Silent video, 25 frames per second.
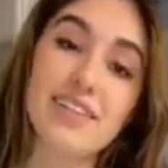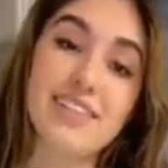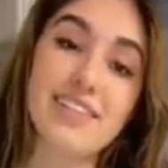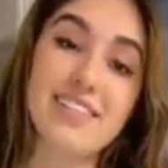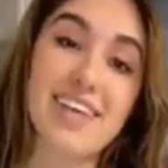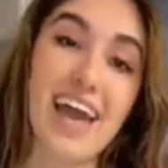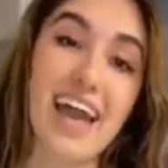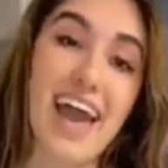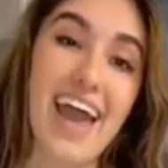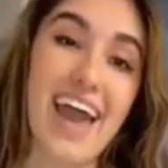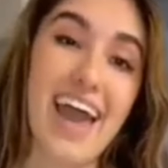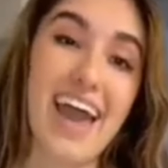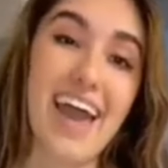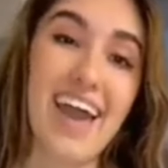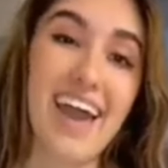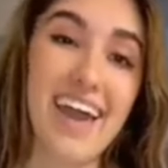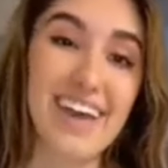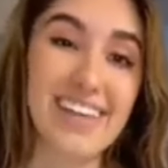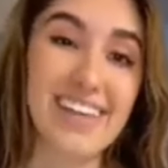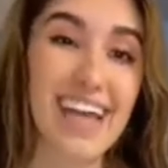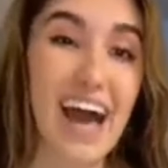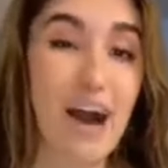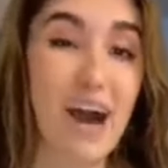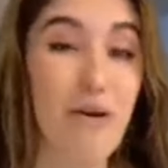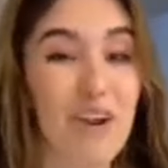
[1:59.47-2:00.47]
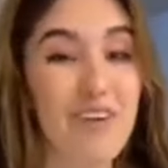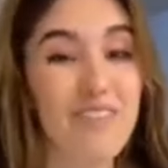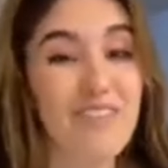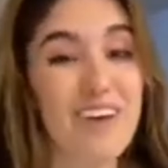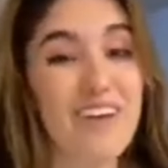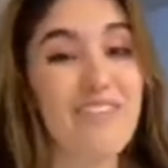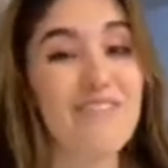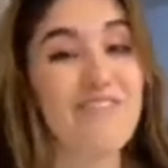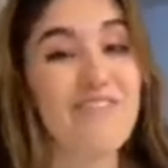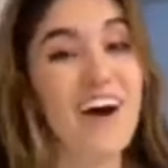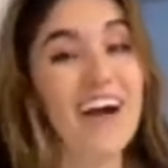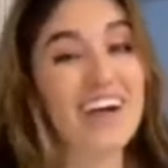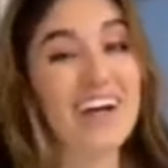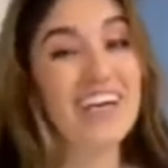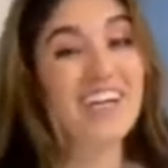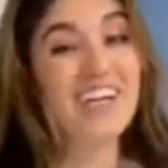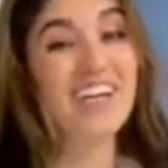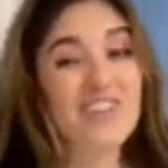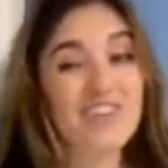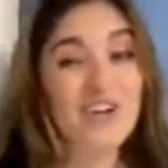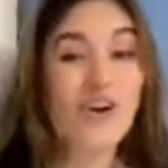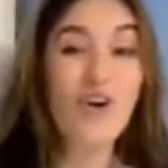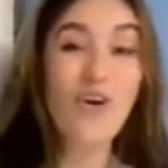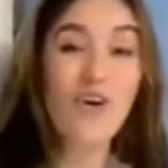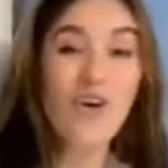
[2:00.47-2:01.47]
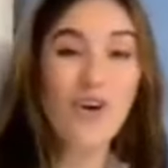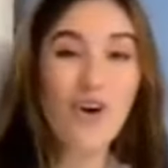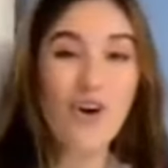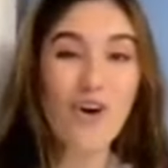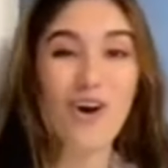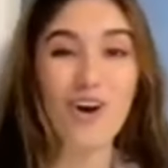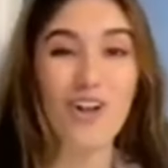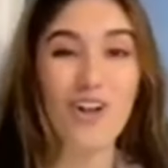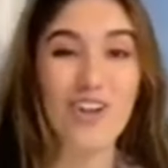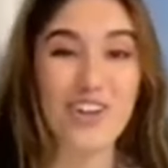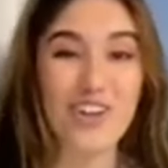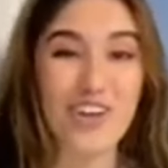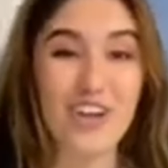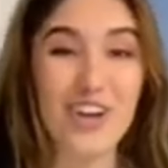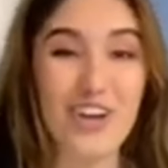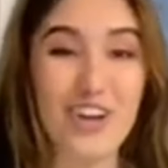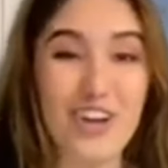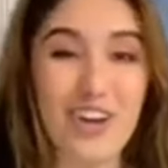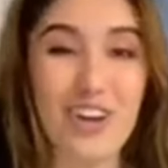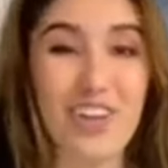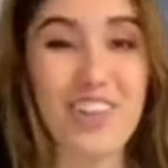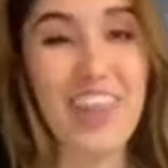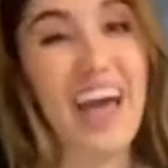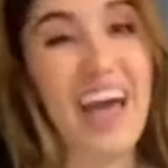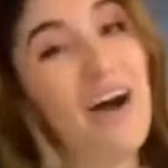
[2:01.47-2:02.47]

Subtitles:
Dang, that would have been fucking cool, dude.